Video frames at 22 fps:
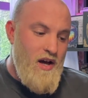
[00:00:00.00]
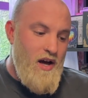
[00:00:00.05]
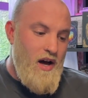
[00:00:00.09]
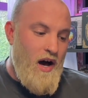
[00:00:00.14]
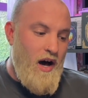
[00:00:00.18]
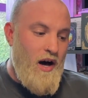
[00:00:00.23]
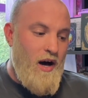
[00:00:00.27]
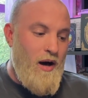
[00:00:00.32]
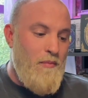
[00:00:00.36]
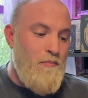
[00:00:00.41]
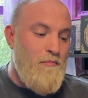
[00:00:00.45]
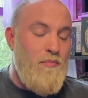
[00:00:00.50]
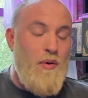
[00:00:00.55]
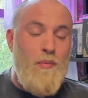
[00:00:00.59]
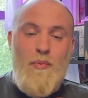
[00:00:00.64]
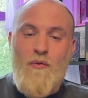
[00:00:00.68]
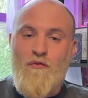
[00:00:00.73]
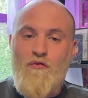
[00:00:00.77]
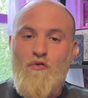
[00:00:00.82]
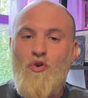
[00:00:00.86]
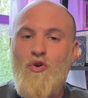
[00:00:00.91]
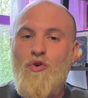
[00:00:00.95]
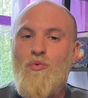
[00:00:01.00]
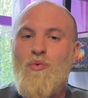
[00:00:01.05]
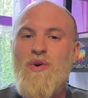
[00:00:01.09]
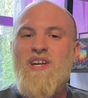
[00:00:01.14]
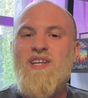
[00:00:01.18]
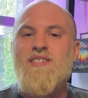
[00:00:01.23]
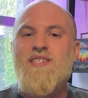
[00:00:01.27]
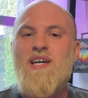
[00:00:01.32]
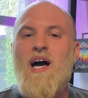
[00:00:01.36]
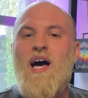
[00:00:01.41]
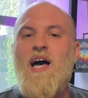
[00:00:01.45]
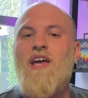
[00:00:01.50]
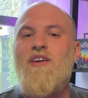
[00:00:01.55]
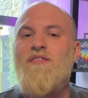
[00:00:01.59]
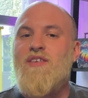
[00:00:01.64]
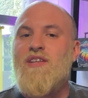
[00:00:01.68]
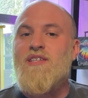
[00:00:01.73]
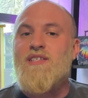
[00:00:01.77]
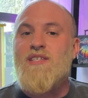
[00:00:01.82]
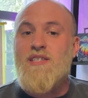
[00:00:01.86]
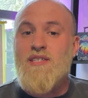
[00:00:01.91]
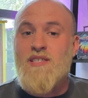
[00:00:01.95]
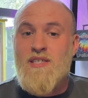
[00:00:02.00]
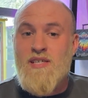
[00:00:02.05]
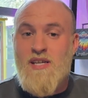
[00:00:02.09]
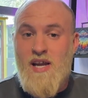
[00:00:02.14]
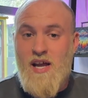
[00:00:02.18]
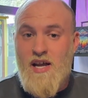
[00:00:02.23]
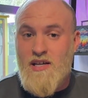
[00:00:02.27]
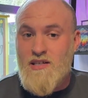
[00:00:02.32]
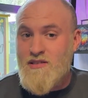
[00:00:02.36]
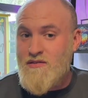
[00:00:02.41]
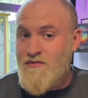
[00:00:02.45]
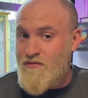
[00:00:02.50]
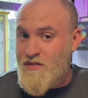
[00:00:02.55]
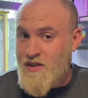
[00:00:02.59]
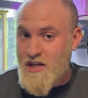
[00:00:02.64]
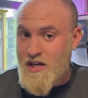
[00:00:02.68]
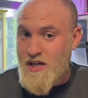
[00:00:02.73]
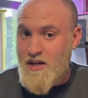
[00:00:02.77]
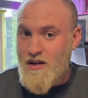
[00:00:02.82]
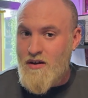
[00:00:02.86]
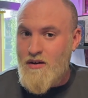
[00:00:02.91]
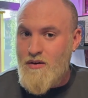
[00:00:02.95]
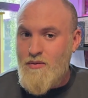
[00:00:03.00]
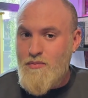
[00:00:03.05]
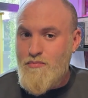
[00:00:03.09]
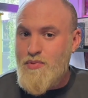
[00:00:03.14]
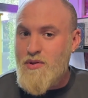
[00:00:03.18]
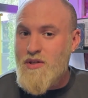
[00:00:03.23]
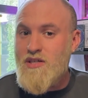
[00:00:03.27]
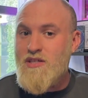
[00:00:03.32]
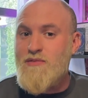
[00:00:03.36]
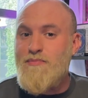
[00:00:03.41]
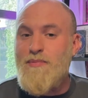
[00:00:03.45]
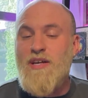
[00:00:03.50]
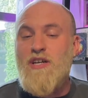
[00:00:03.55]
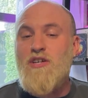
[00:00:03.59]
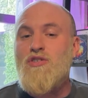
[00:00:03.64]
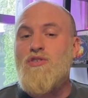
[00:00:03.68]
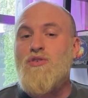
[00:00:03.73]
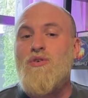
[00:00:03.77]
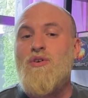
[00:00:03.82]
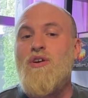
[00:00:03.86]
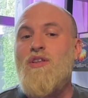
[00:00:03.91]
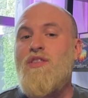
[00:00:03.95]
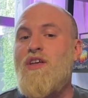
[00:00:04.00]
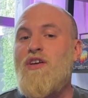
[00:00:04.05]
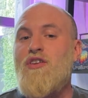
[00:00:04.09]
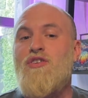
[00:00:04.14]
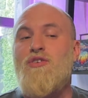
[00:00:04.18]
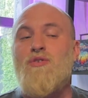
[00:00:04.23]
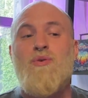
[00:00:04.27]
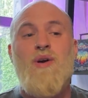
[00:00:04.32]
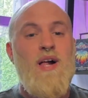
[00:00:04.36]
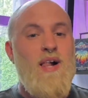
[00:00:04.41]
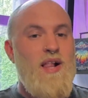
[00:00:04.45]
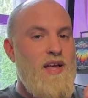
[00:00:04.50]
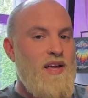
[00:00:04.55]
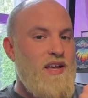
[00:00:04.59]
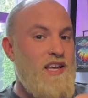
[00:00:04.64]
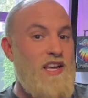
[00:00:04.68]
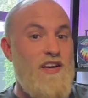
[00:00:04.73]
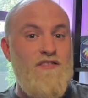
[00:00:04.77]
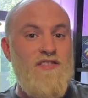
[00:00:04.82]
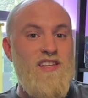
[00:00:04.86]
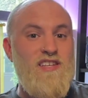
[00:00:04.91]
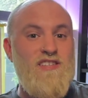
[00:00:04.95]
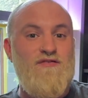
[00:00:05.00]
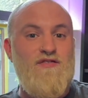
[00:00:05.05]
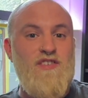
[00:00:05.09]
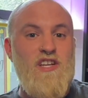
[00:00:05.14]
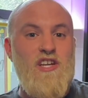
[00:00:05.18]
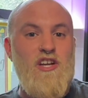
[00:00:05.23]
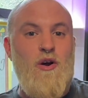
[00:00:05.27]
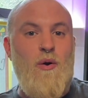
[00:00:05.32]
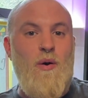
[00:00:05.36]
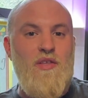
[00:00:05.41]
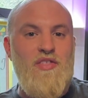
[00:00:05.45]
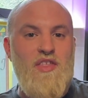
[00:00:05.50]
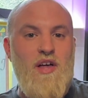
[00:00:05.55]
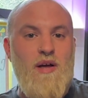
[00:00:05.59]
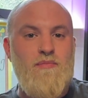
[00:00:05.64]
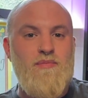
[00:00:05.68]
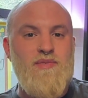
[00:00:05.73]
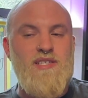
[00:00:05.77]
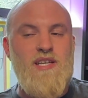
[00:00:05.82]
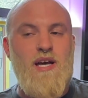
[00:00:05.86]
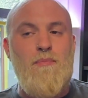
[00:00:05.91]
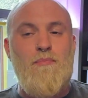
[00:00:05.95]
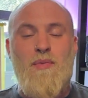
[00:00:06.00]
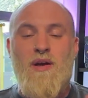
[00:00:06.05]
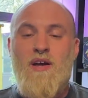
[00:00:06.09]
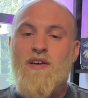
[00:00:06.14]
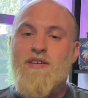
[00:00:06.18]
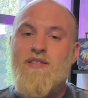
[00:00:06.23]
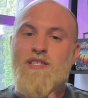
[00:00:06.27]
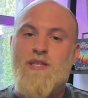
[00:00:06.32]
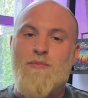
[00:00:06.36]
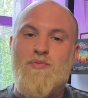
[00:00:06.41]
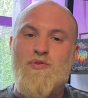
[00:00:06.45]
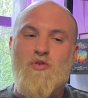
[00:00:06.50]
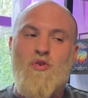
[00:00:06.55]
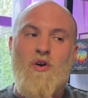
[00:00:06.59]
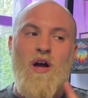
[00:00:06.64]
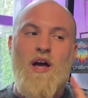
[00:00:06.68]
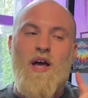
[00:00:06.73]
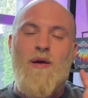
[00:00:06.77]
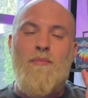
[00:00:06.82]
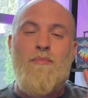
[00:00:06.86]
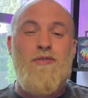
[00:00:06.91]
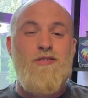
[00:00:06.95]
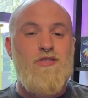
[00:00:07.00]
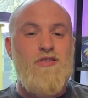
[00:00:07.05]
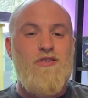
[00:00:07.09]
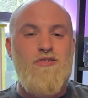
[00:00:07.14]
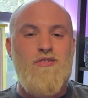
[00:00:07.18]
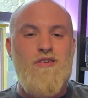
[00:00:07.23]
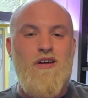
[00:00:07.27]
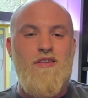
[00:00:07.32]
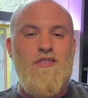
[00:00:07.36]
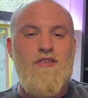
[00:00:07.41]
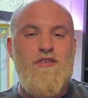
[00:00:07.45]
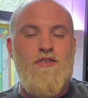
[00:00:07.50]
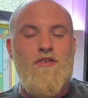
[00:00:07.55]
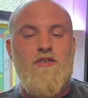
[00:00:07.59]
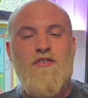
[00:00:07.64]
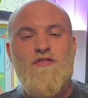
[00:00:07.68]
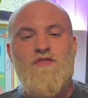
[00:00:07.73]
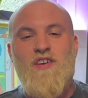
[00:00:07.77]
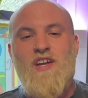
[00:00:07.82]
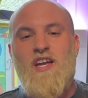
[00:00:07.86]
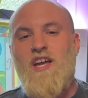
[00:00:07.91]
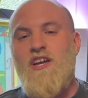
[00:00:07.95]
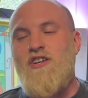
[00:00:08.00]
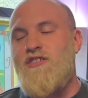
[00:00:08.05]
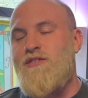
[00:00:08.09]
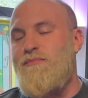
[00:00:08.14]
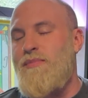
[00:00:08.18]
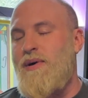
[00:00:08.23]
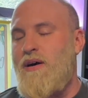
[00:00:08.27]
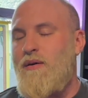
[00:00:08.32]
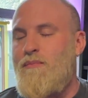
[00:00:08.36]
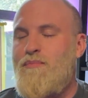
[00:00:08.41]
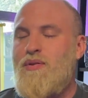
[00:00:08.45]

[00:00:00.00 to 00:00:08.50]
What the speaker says: But before we dive into today's video, please make sure that you give this video a thumbs up, subscribe, turn on the notification bell.